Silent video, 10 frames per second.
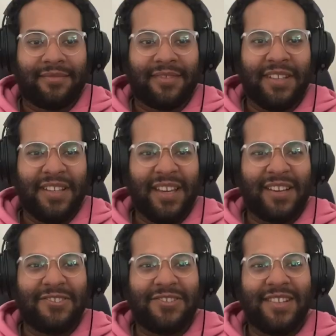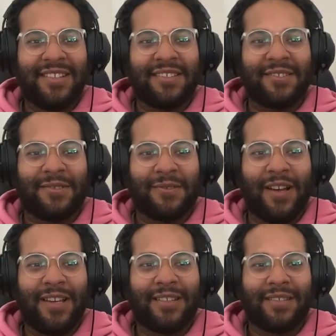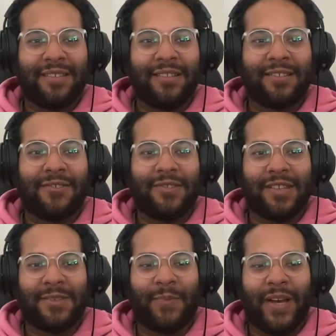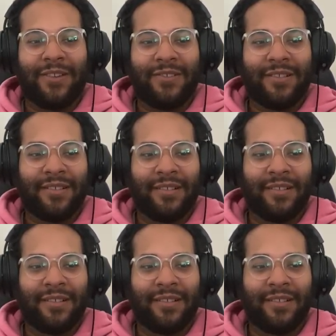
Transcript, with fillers: Ugh, Jesus Christ. So it's a spider?